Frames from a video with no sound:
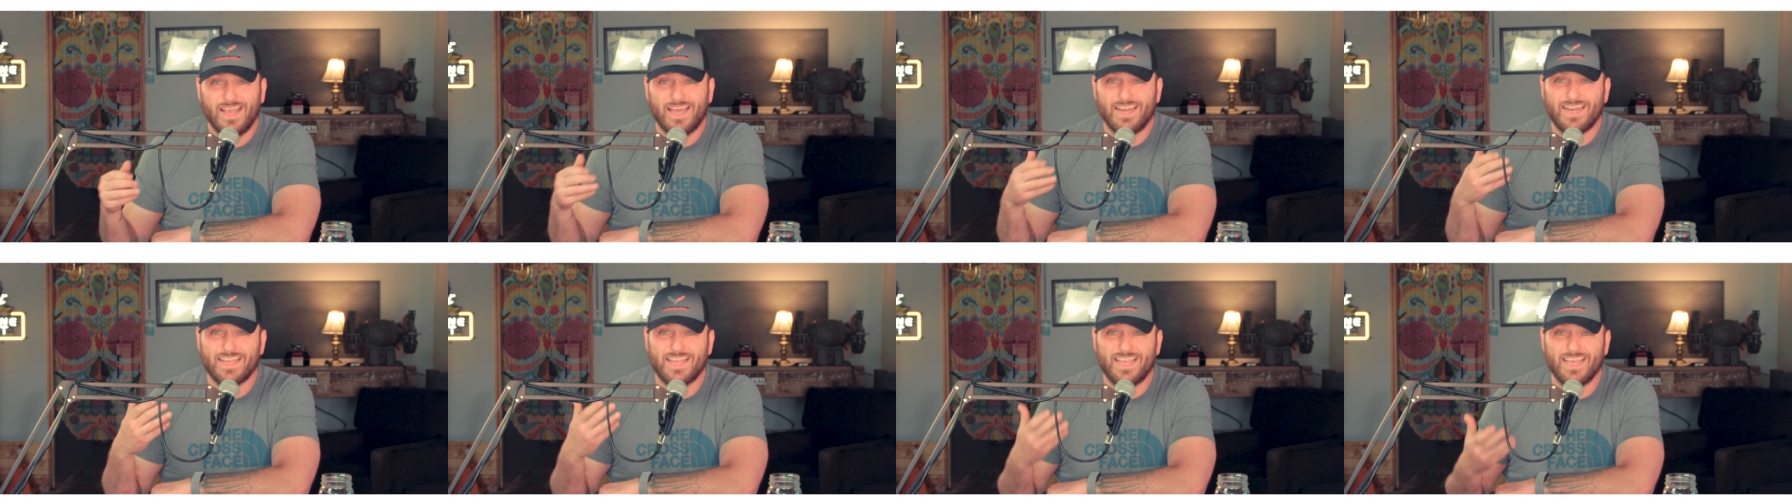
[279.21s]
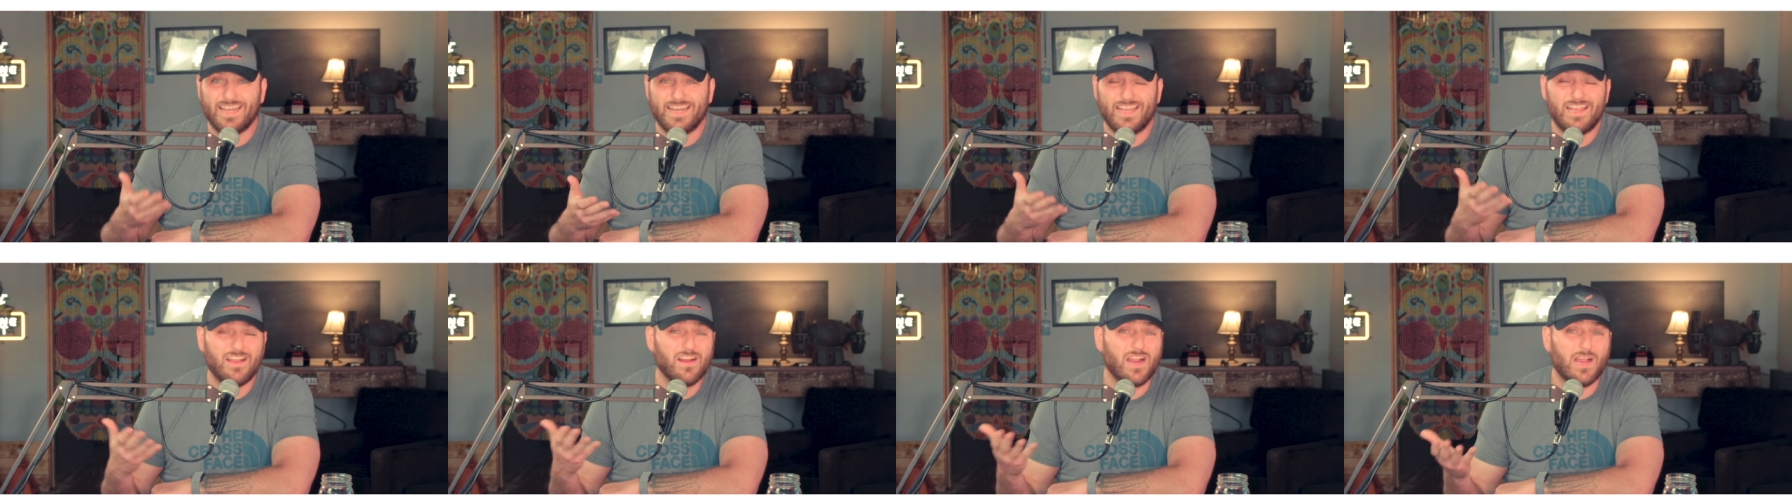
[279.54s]
And
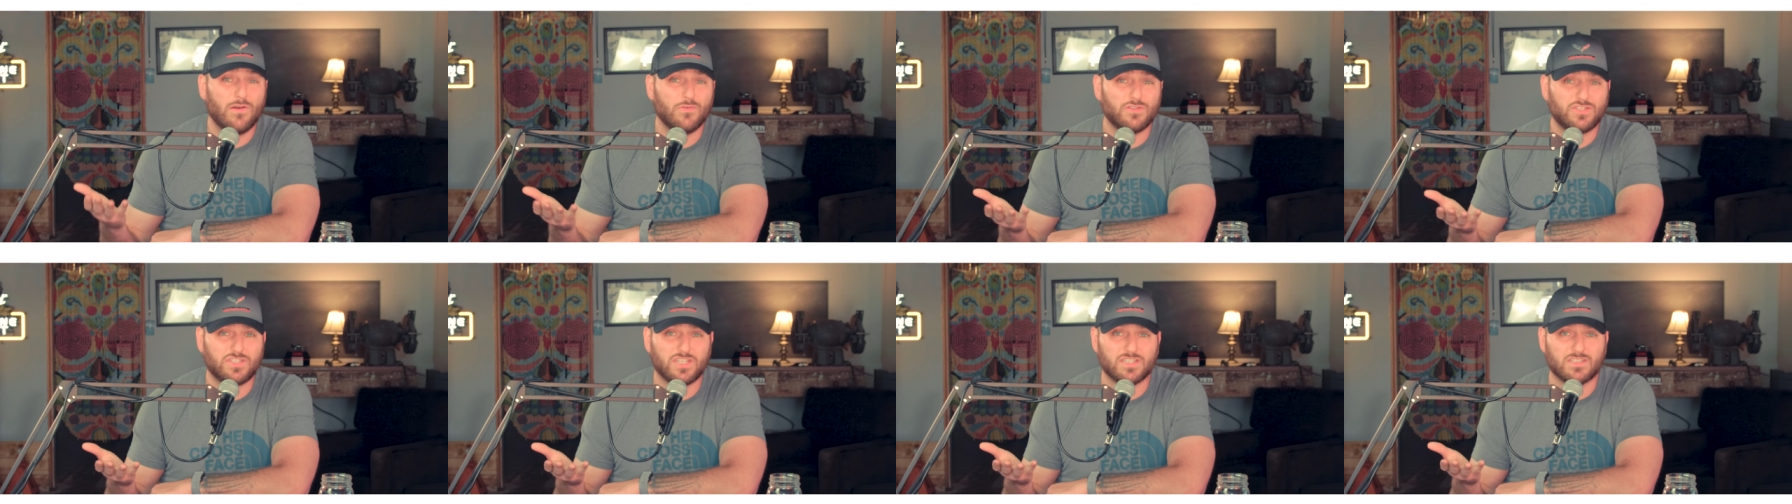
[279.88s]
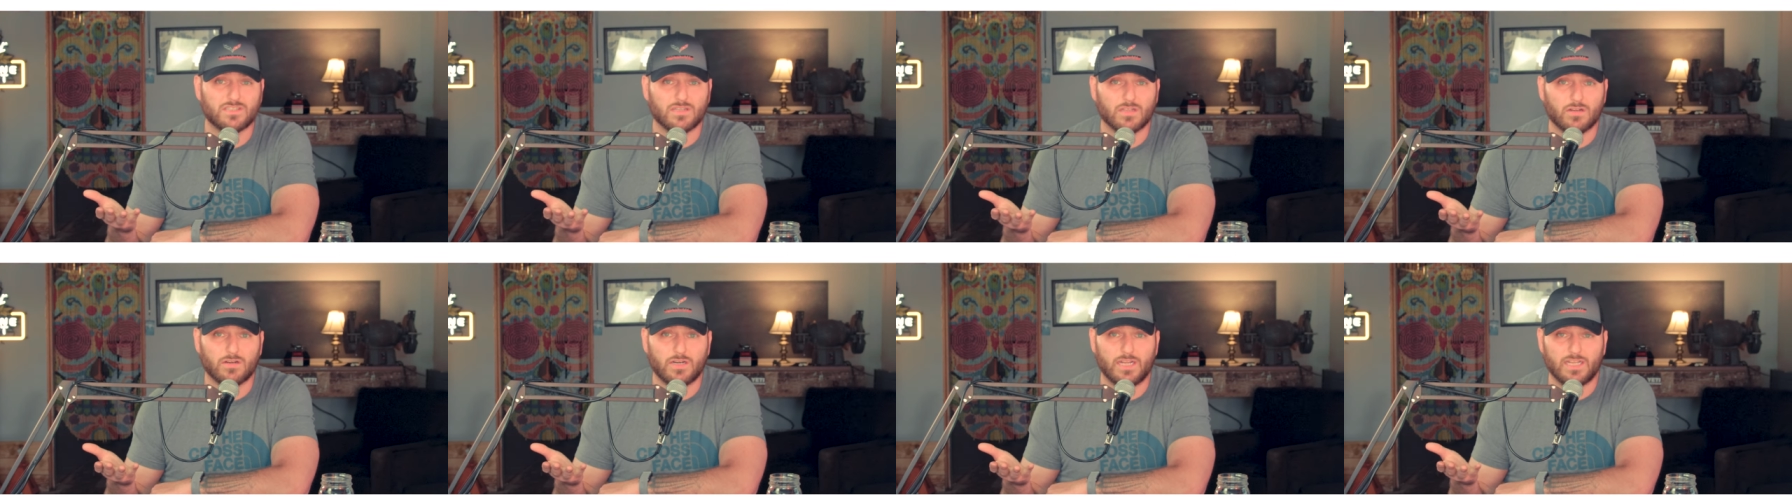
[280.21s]
again, here I was
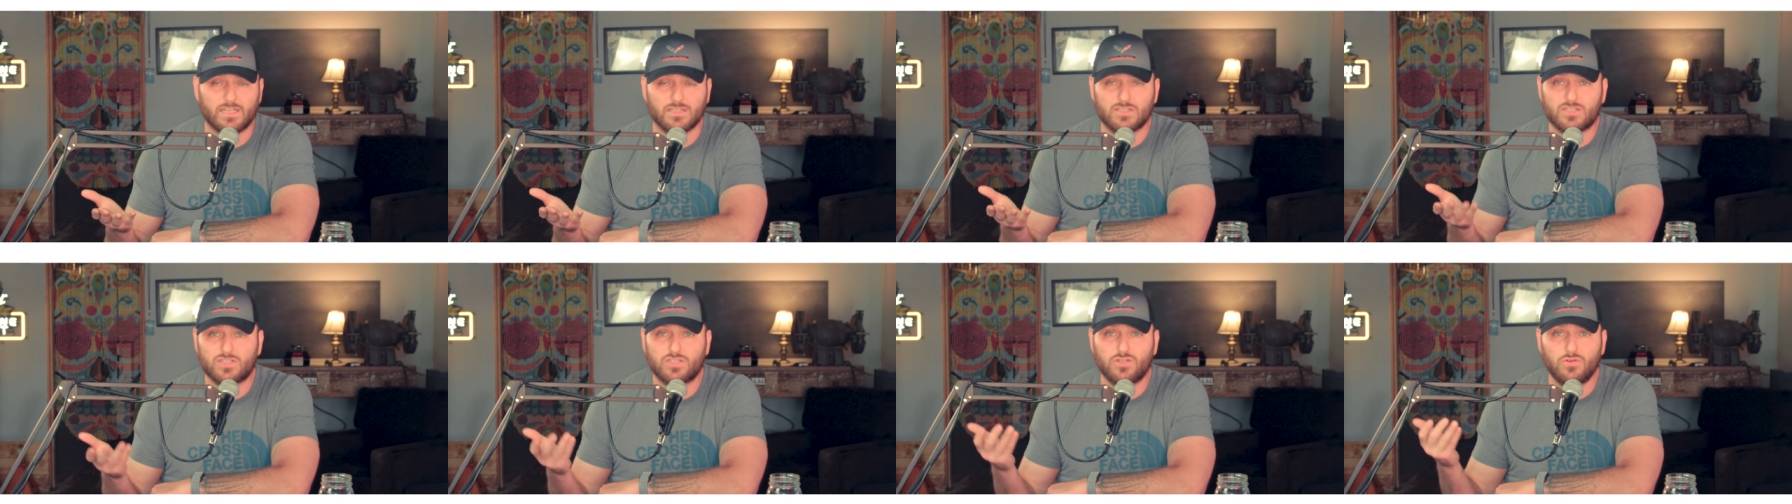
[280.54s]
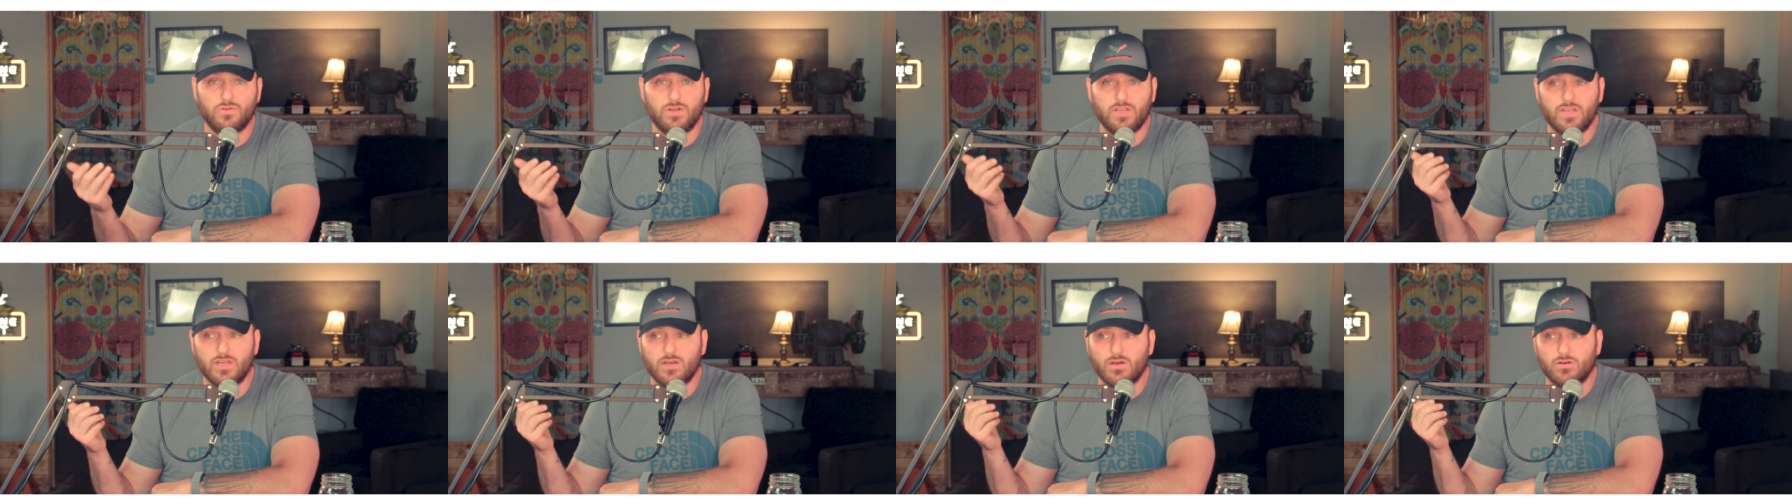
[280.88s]
just learning.
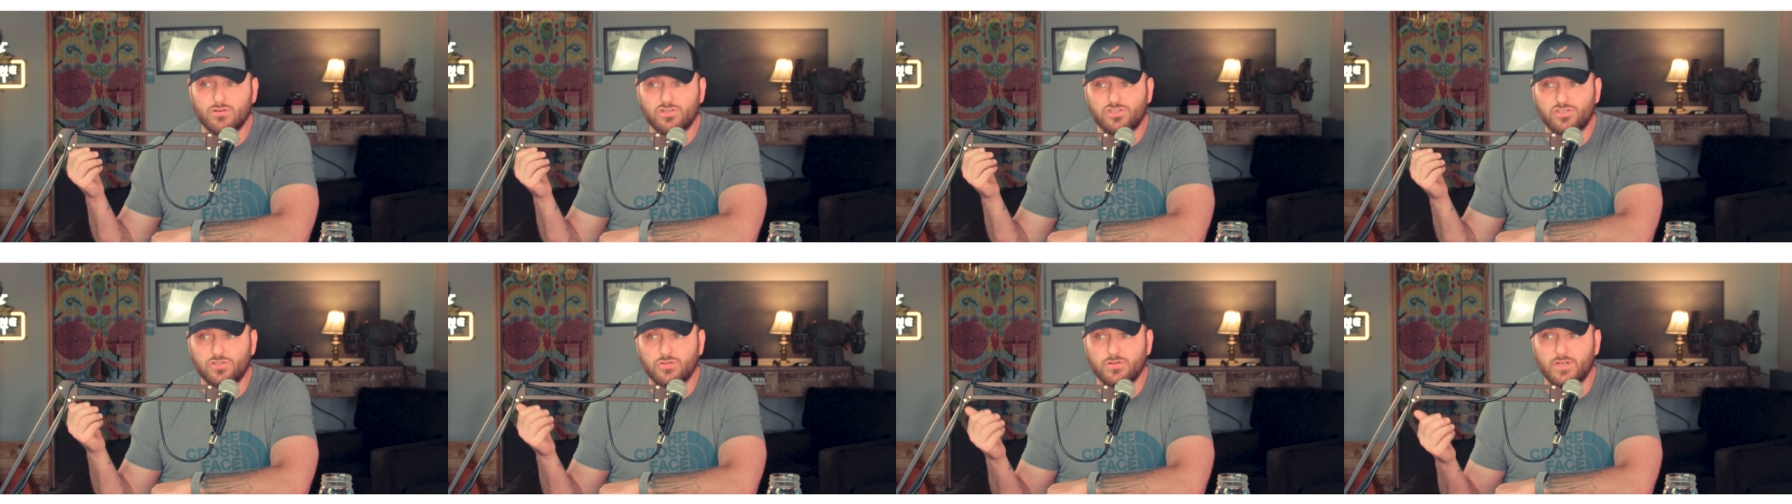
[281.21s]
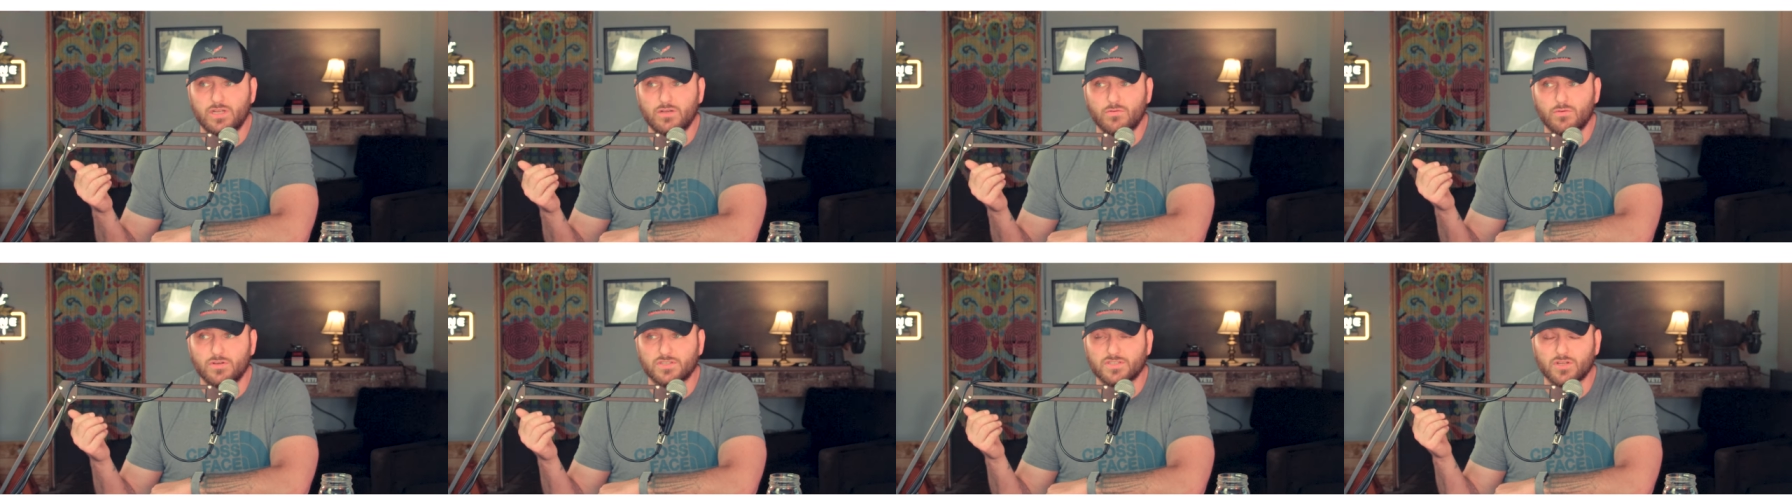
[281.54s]
Studio
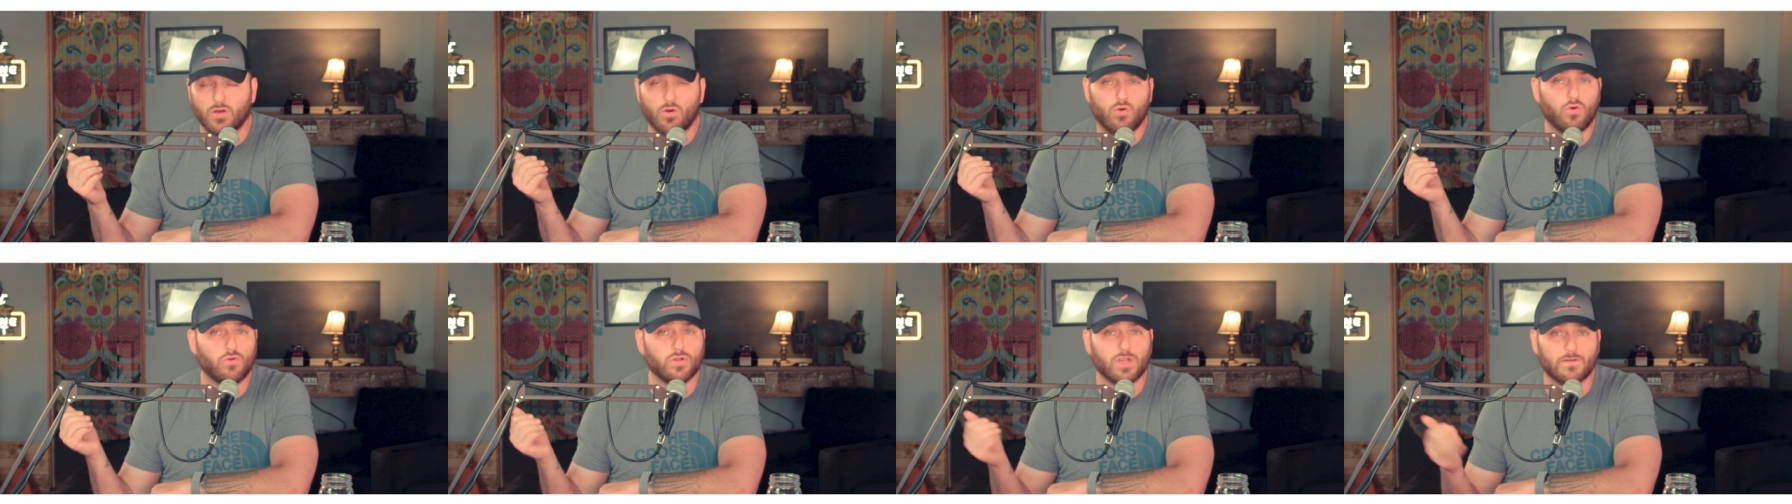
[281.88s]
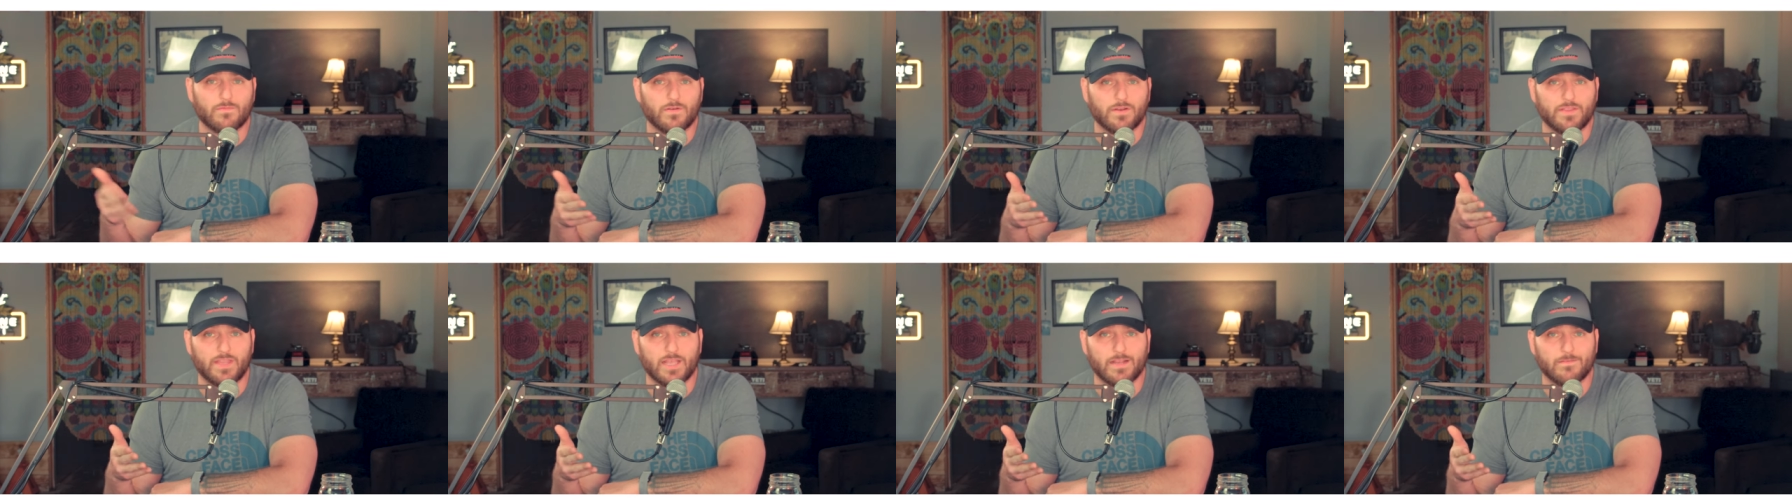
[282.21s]
shooting was a whole
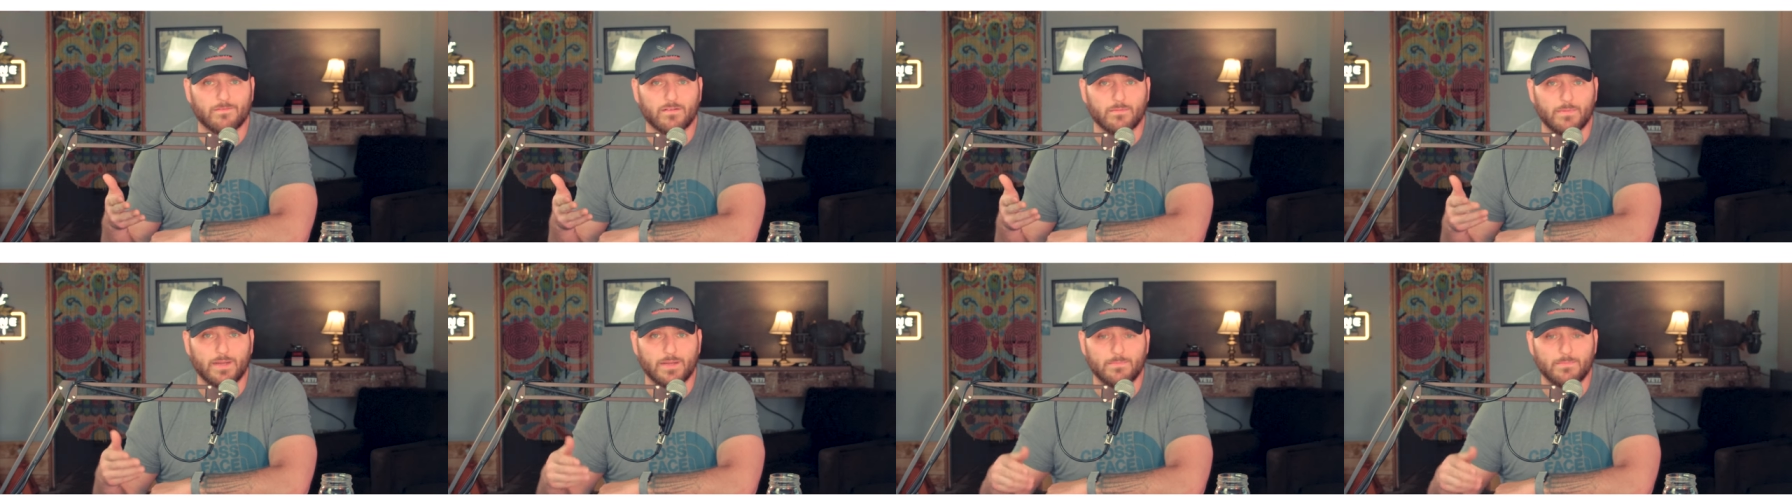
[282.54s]
different thing for